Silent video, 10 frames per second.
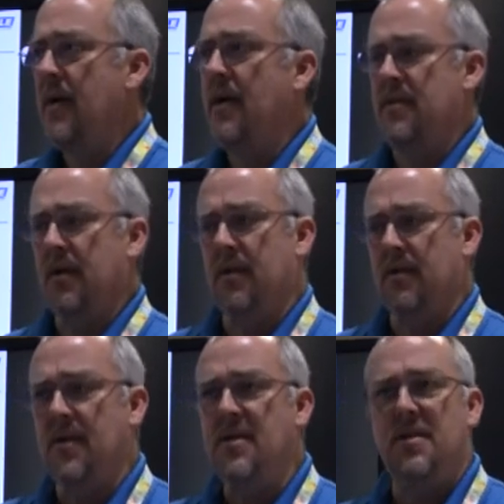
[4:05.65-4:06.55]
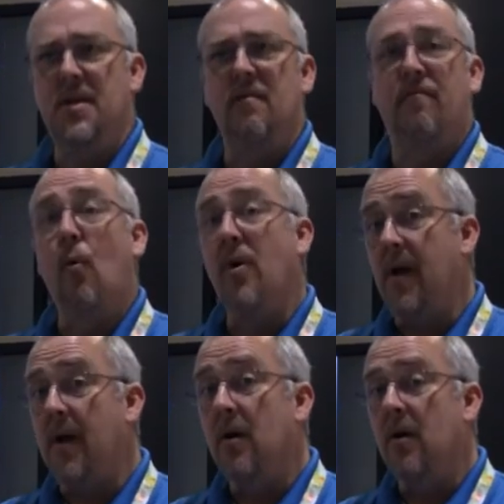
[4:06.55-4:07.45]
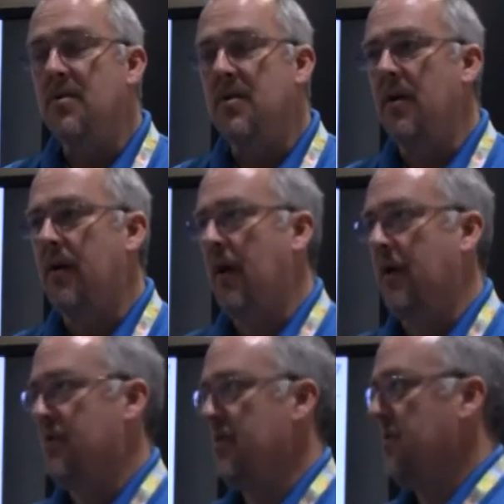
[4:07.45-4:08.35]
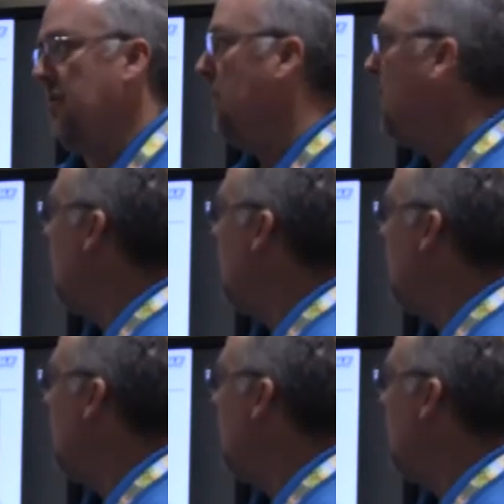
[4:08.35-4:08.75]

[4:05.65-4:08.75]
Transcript: it's a DC to 40 gigahertz interconnect system.